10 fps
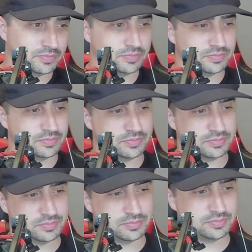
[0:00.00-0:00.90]

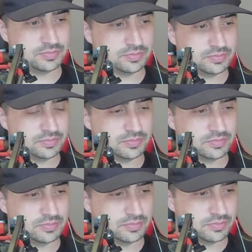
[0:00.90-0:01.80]

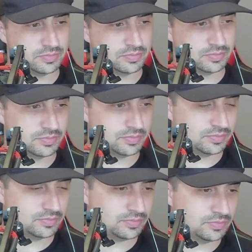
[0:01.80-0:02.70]

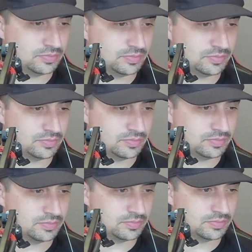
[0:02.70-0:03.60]

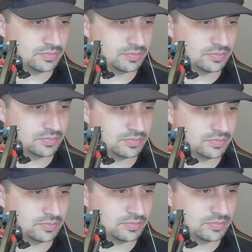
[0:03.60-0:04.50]

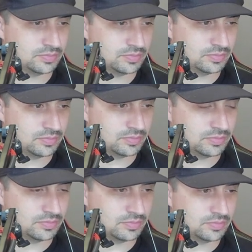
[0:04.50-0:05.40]

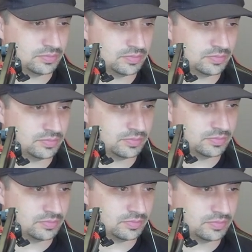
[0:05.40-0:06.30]

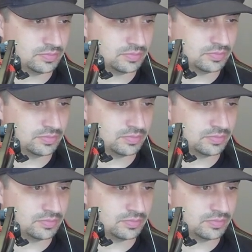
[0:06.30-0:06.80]
(silent)